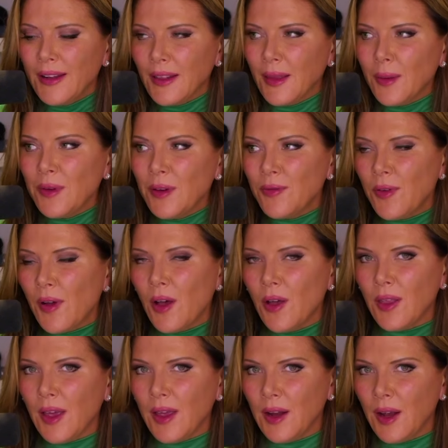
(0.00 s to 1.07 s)
Now, let me
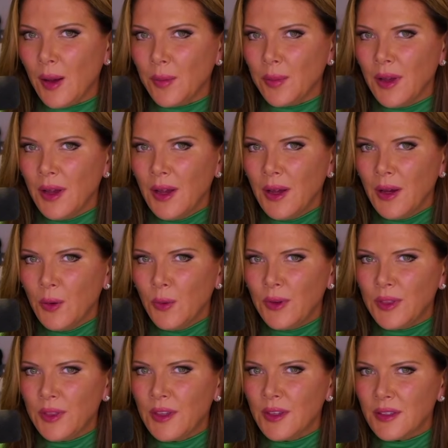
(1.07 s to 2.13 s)
follow that up
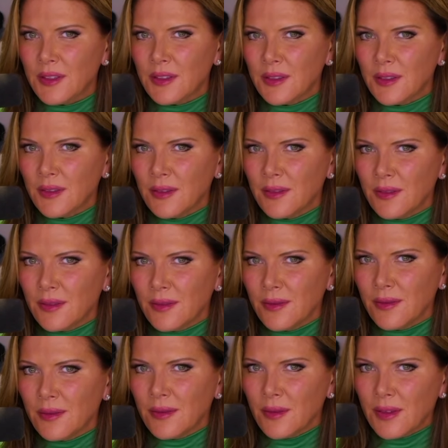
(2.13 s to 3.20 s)
with this
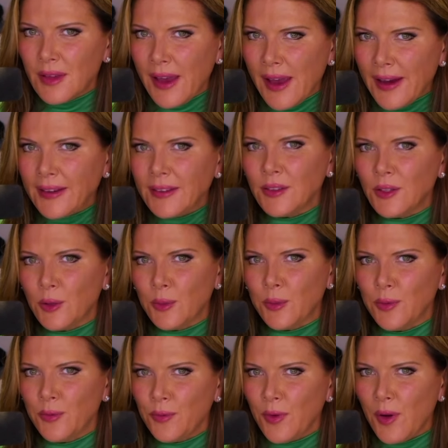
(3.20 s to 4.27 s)

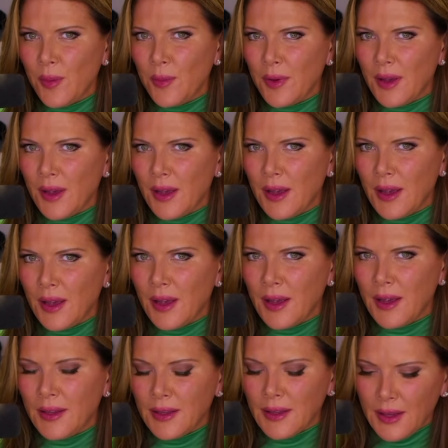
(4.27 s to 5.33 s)
excerpt from
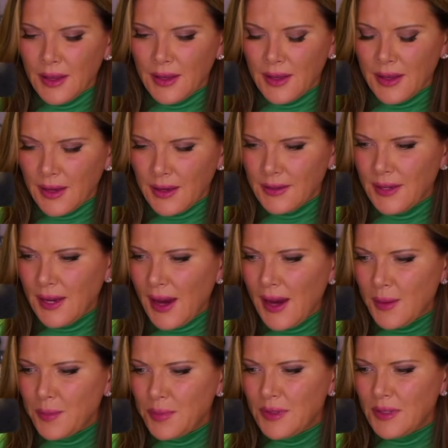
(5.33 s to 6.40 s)
a
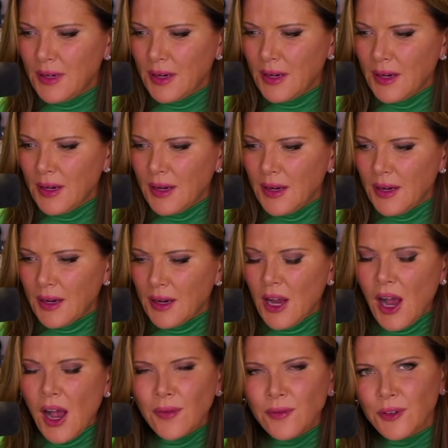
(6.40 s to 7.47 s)
taped
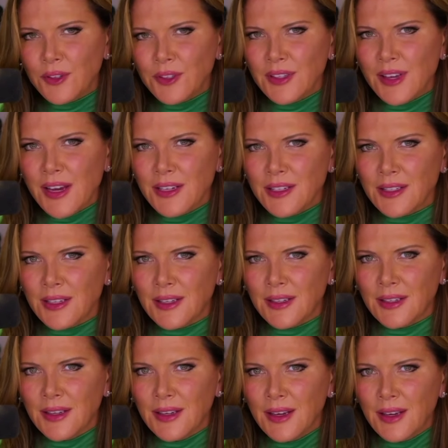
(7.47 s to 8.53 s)

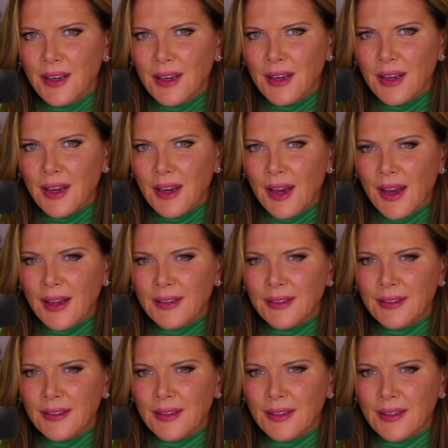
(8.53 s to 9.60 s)
conversation.
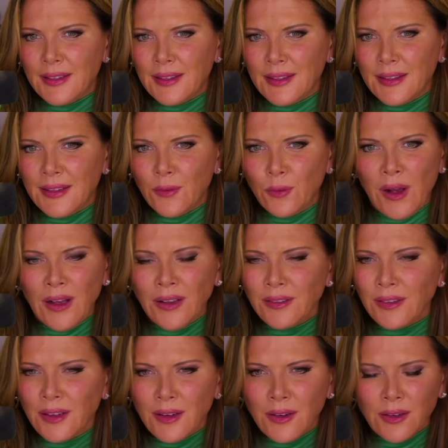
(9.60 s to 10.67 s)
And, well,
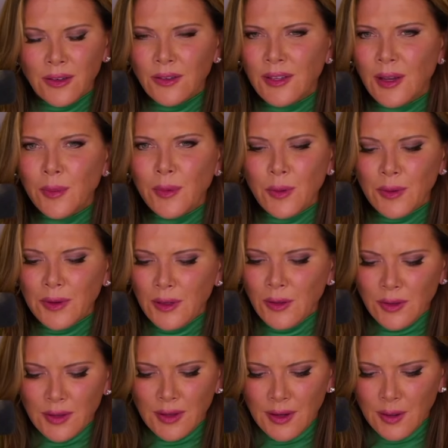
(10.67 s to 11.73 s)
you know, you tell me what
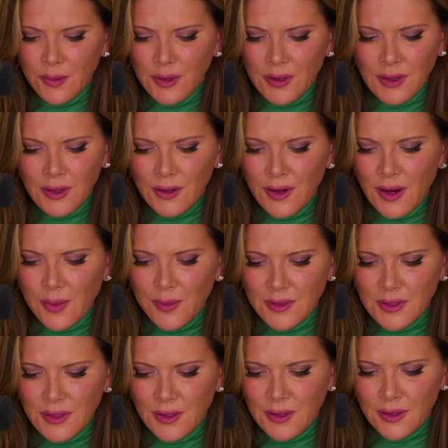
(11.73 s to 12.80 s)
you think. I'm looking at your
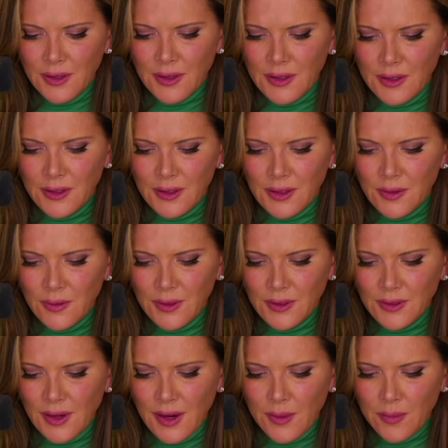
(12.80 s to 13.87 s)
comments here in
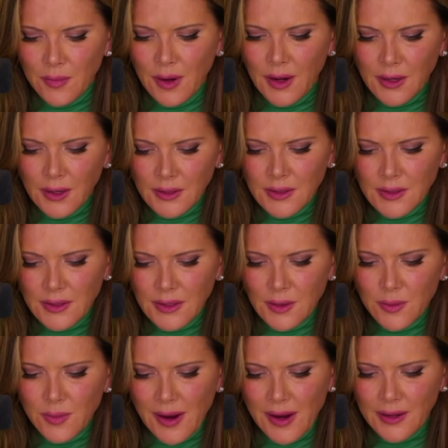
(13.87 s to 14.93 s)
real time. Mike, good to see
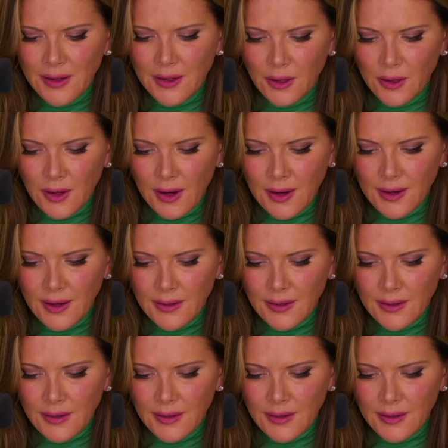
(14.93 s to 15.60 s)
you back here.